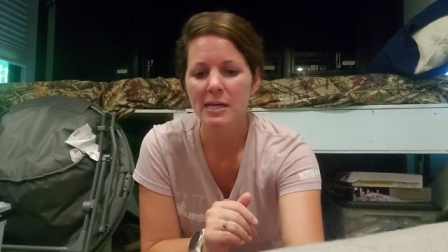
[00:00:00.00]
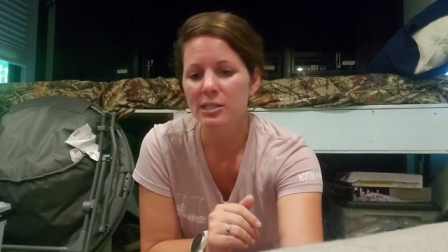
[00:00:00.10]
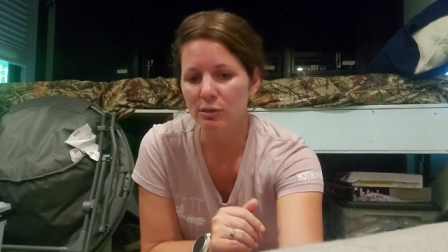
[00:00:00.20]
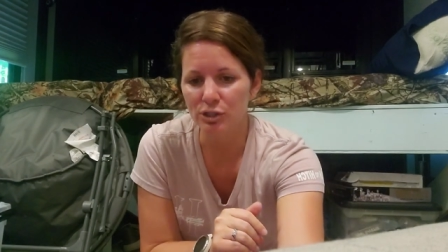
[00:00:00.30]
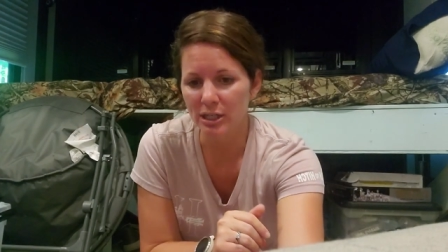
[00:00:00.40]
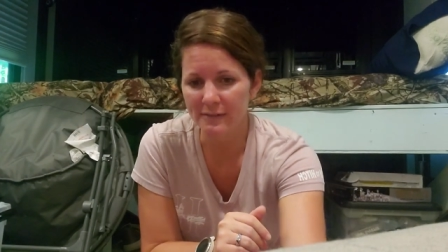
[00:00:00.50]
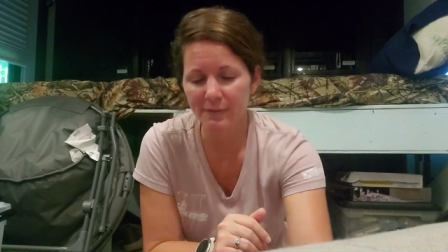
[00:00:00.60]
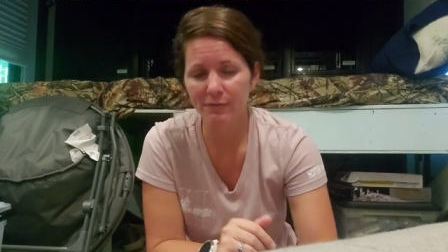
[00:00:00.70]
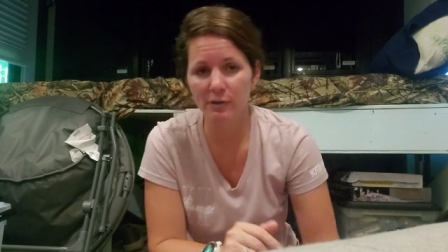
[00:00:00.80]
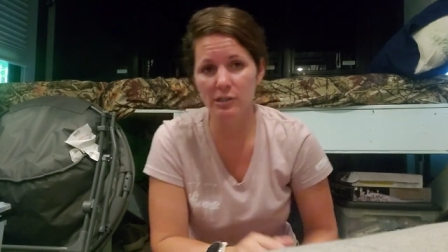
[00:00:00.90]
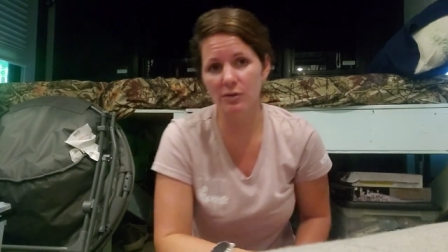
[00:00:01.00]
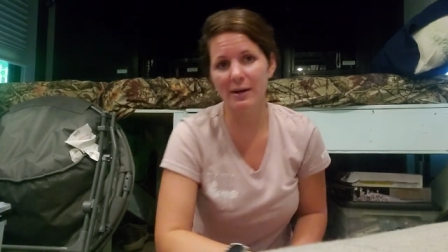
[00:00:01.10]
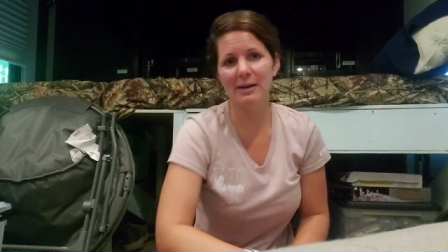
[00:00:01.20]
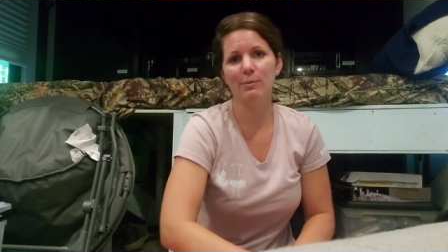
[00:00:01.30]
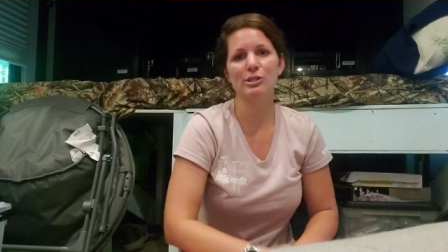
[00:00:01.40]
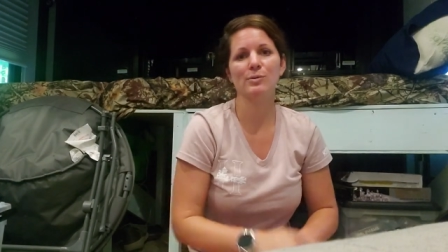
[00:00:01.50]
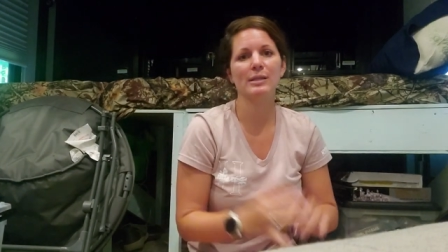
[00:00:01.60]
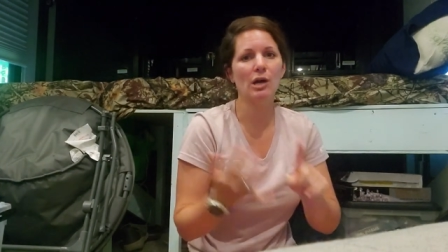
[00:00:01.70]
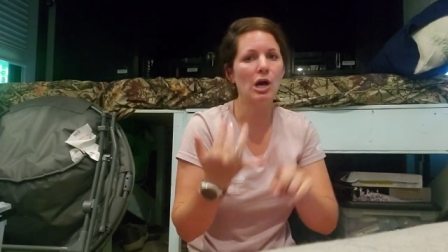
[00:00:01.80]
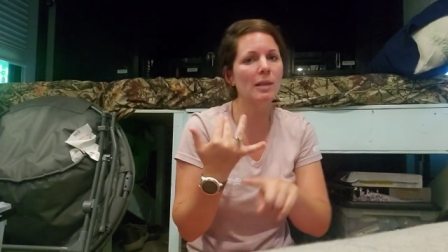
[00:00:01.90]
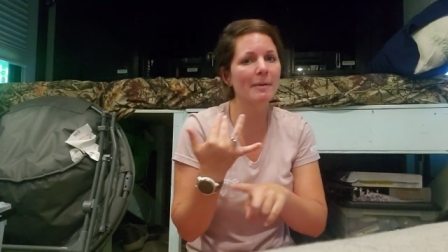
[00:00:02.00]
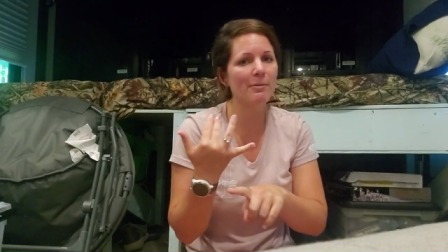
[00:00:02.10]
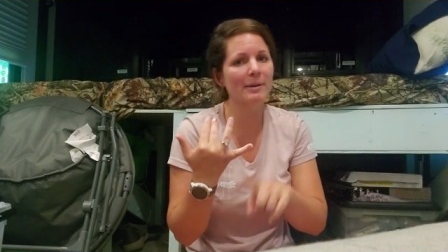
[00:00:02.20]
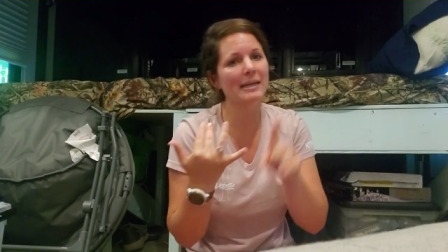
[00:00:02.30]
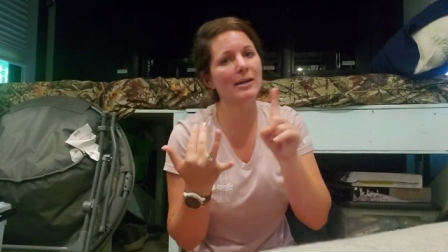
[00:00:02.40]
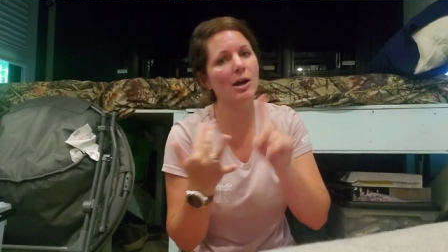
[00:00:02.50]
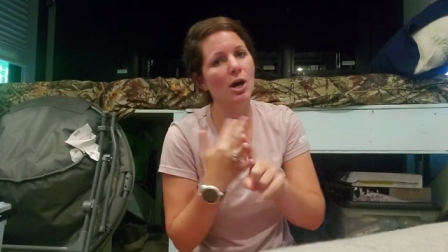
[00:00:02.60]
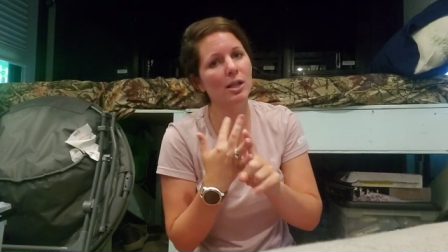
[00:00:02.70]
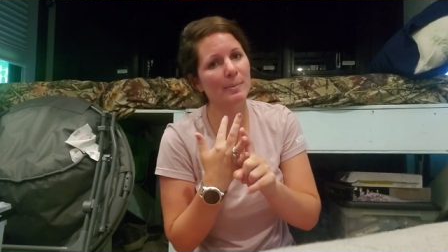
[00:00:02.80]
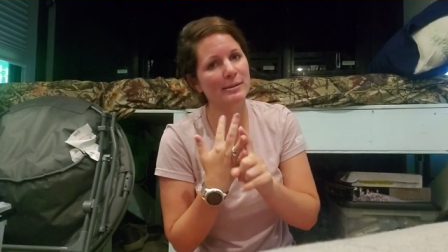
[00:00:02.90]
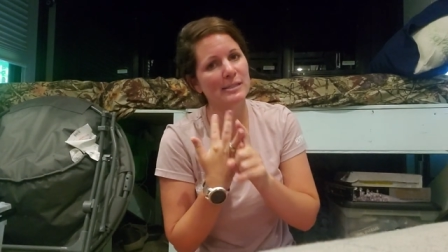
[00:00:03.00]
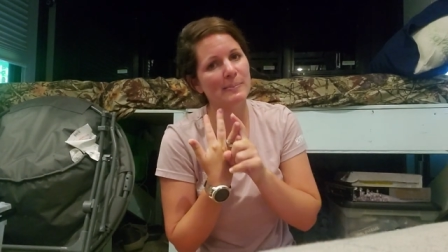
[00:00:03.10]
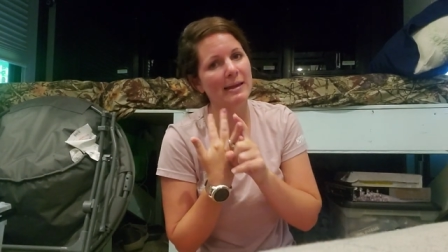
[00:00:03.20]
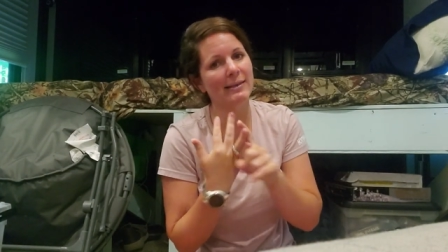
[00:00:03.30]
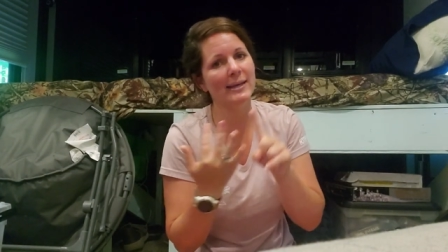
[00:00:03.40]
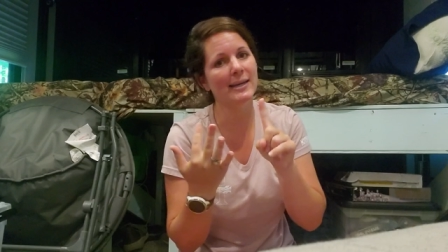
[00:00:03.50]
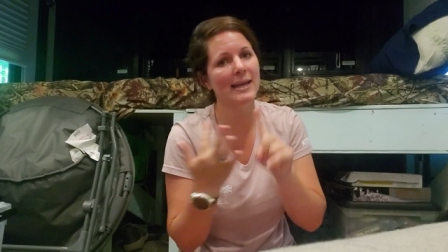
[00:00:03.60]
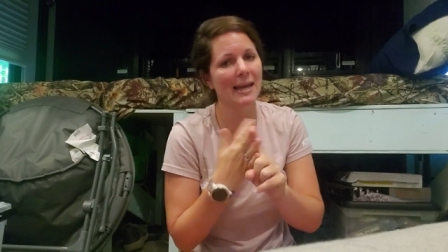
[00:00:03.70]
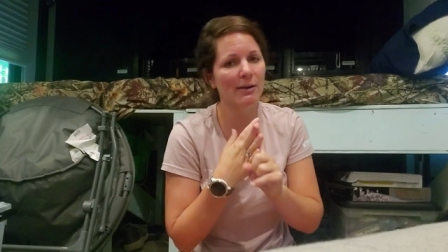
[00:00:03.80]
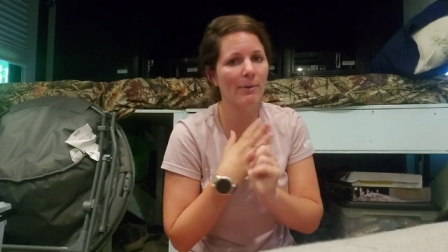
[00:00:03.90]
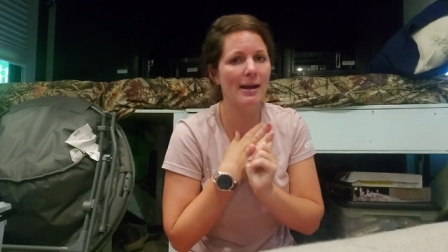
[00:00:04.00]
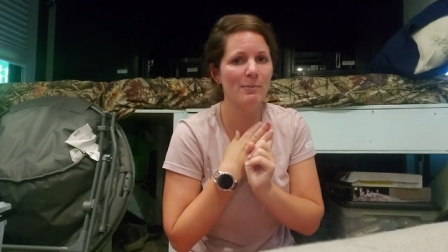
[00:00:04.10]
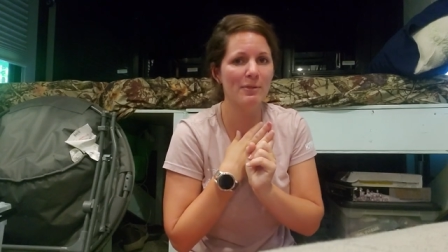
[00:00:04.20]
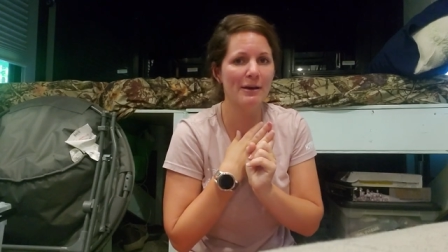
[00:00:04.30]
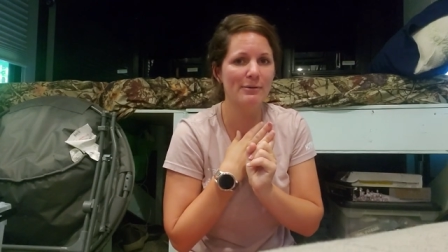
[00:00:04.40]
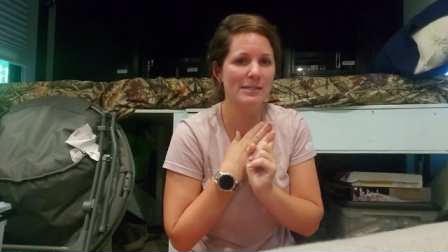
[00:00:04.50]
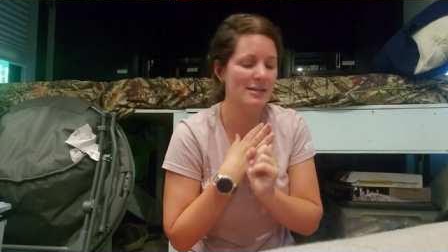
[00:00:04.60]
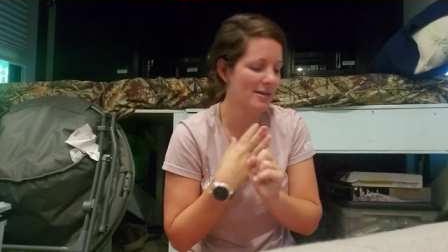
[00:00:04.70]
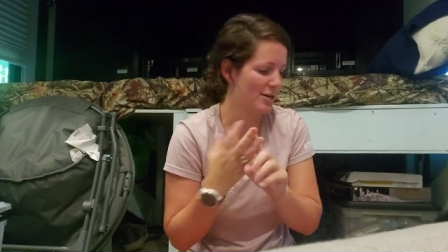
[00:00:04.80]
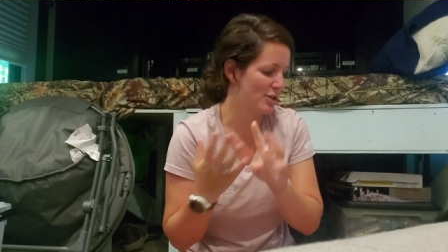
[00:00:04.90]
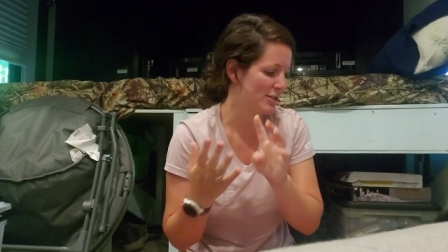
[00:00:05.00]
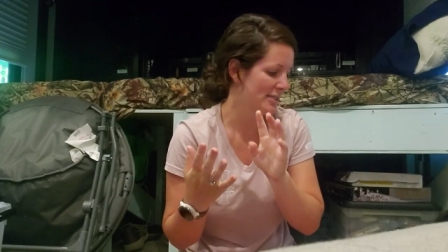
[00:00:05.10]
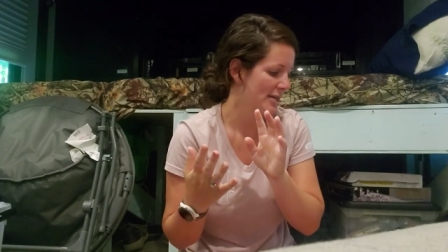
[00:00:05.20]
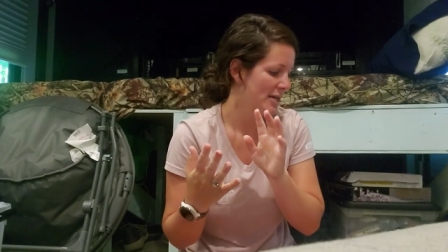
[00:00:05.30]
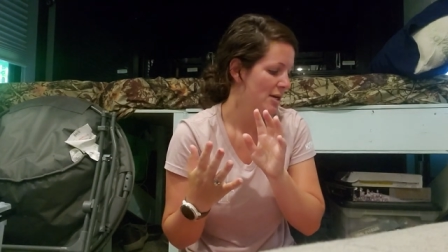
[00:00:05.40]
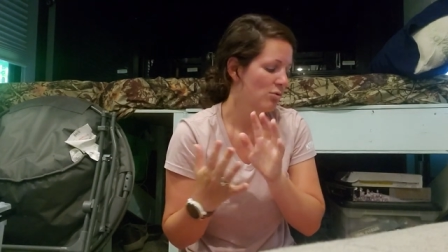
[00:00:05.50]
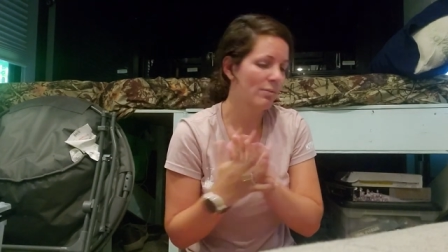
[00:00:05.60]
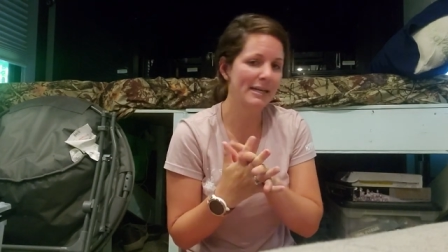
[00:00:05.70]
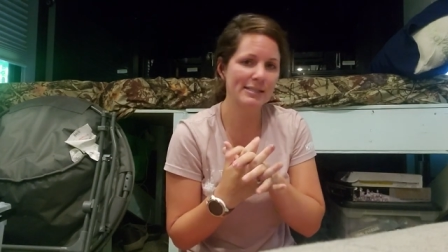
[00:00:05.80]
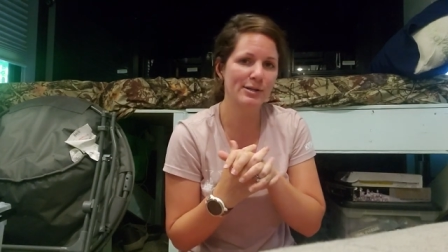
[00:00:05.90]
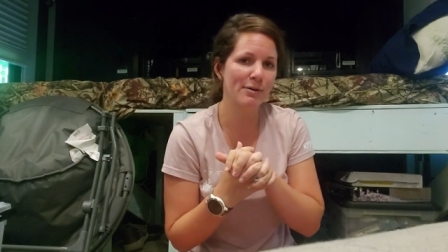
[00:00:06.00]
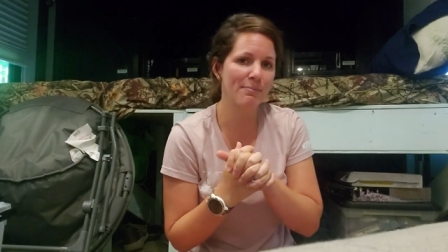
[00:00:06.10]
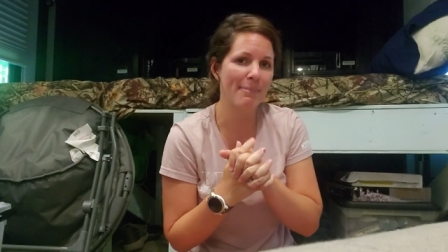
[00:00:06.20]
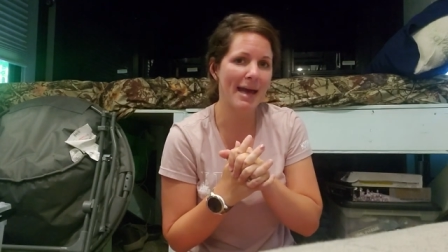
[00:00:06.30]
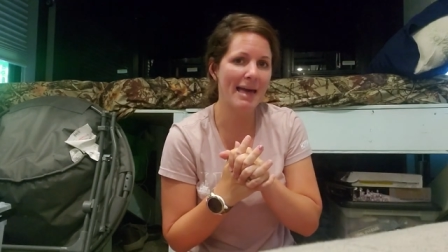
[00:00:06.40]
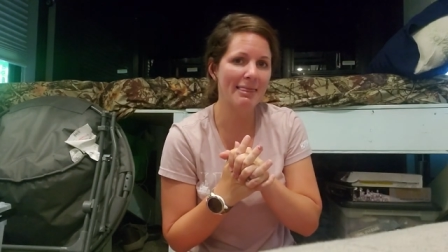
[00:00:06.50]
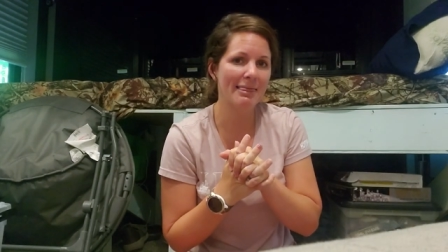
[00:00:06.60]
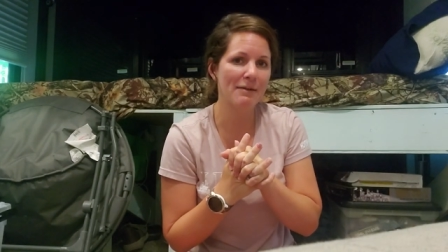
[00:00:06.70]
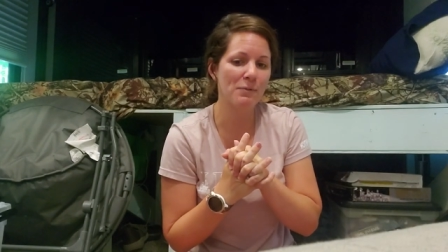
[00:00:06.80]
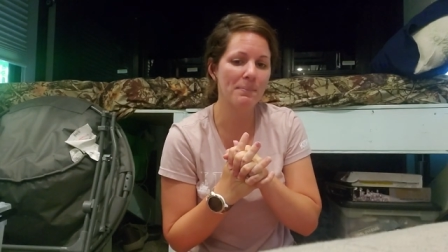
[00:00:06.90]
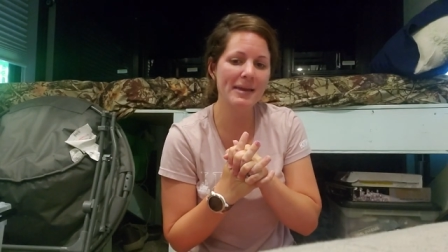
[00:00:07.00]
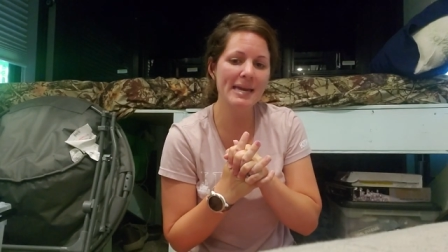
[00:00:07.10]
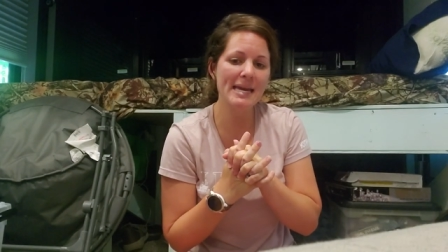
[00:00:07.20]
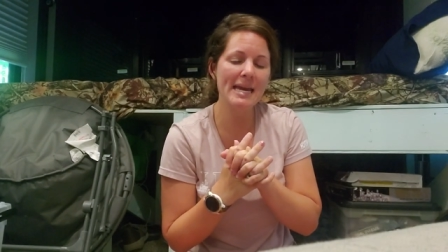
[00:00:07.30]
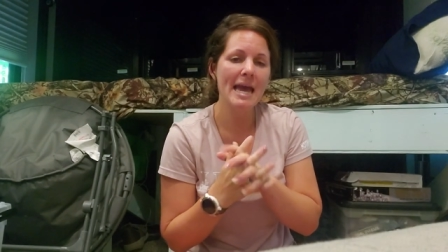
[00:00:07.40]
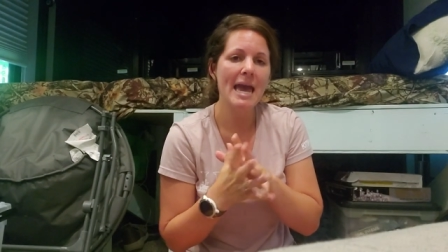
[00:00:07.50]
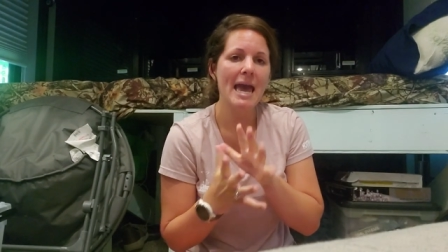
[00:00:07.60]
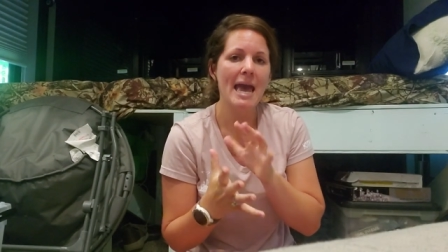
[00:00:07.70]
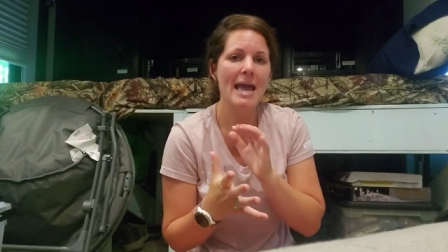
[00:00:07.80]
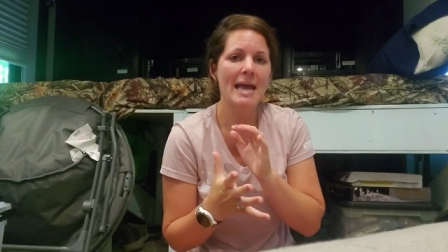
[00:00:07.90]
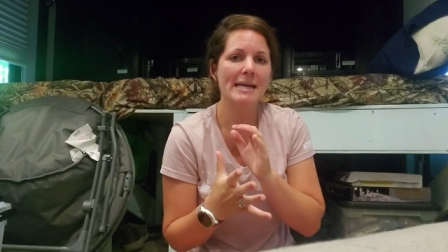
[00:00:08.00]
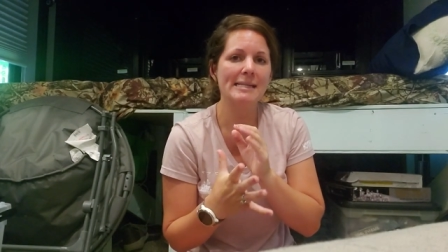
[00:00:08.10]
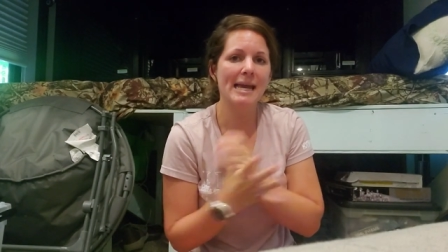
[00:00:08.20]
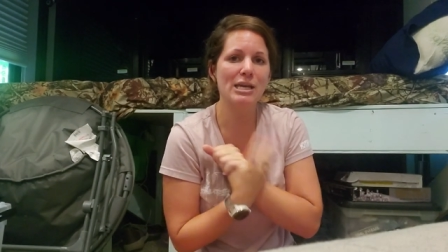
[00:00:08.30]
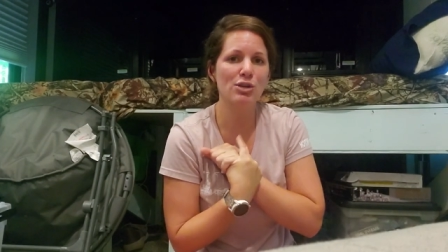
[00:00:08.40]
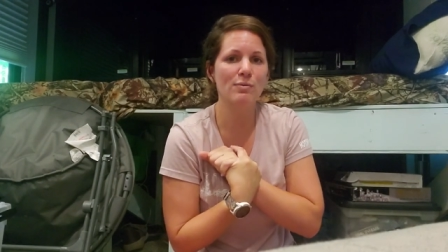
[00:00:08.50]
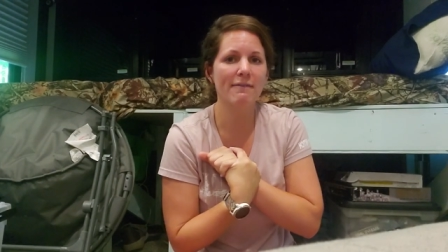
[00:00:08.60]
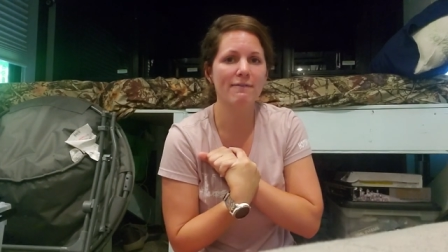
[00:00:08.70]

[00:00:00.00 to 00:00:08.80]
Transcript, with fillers: So just for first grade, we're doing the All About Reading, All About Spelling, Handwriting Without Tears, Right Start Math, Level B, and a unit